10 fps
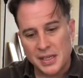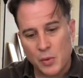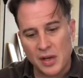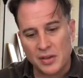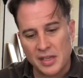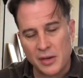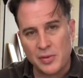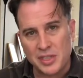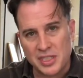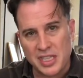well, it
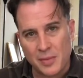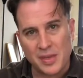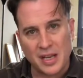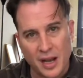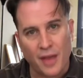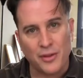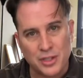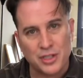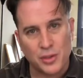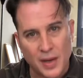would just get me in another
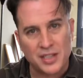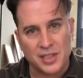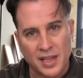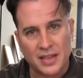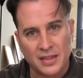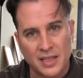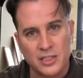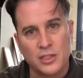situation like this.